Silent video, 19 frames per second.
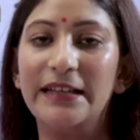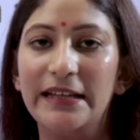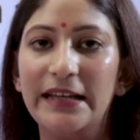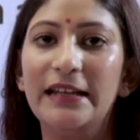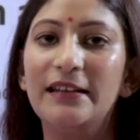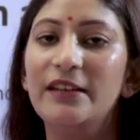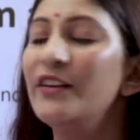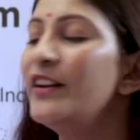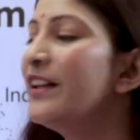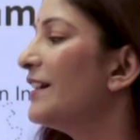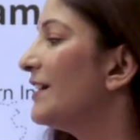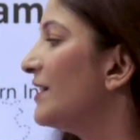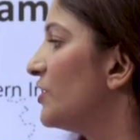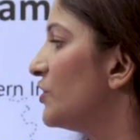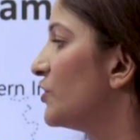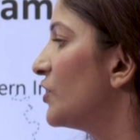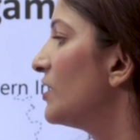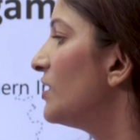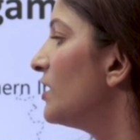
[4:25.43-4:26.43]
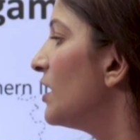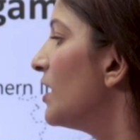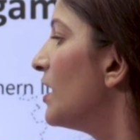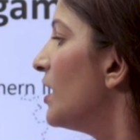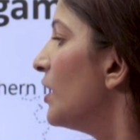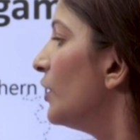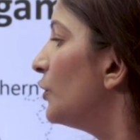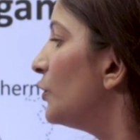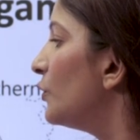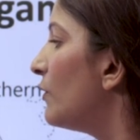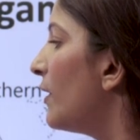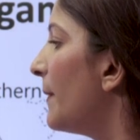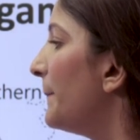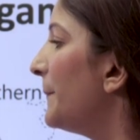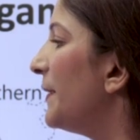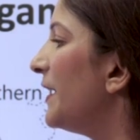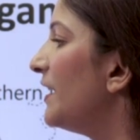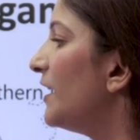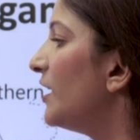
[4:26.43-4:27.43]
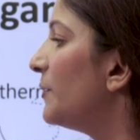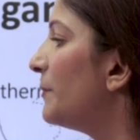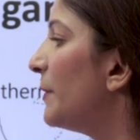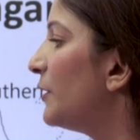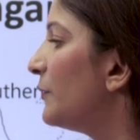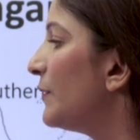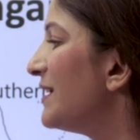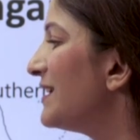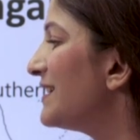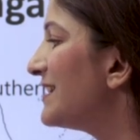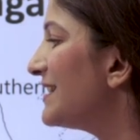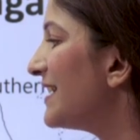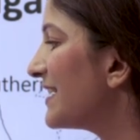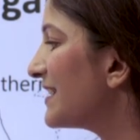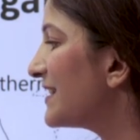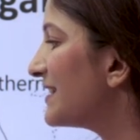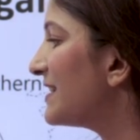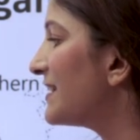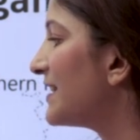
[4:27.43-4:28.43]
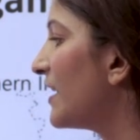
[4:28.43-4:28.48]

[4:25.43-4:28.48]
Keeladi region to a period between 6th